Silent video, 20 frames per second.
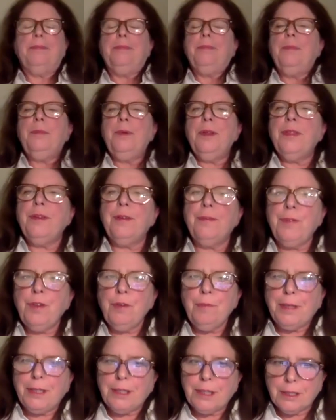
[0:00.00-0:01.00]
with a
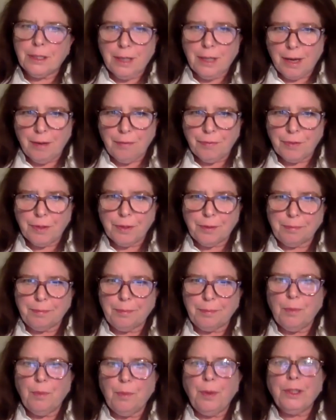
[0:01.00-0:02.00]
few minutes left,
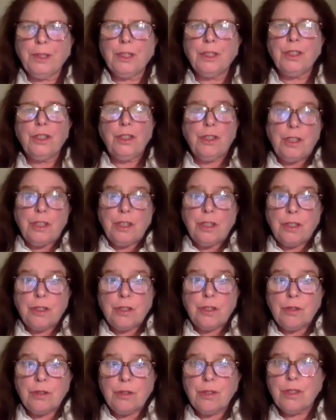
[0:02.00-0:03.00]
what's the good
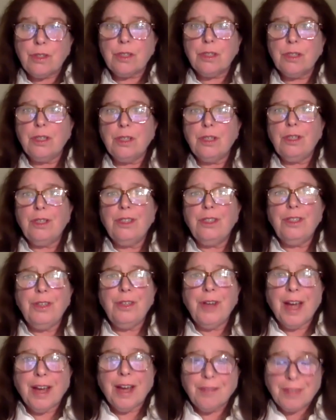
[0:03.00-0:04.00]
news? Do
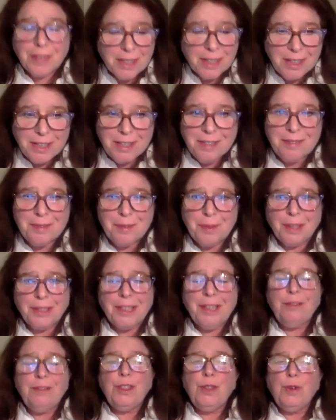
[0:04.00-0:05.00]
you have any? What gives you